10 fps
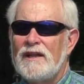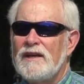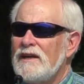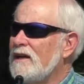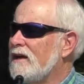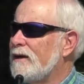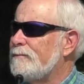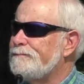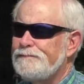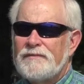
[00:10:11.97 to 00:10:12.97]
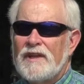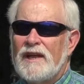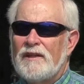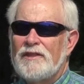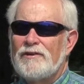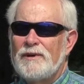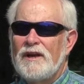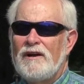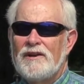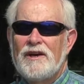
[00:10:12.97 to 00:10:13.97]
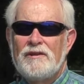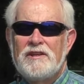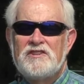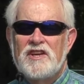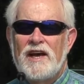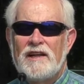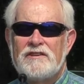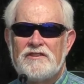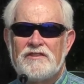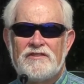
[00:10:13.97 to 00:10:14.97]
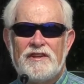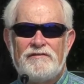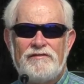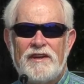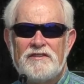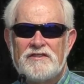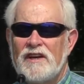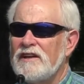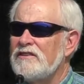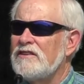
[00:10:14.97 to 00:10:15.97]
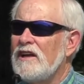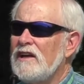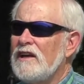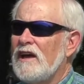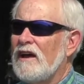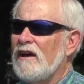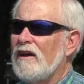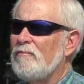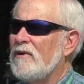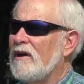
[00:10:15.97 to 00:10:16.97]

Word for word: Uh, and I think we all know the challenges that face us uh,